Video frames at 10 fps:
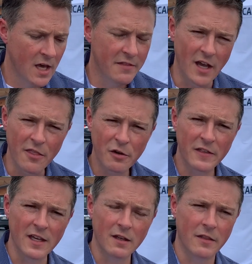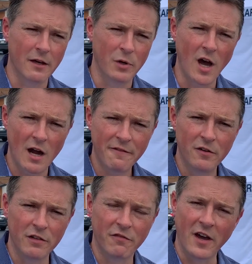The other thing that we
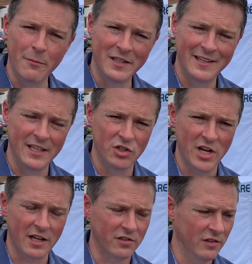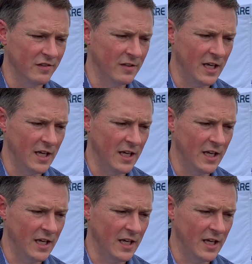offer is vitamin D injections.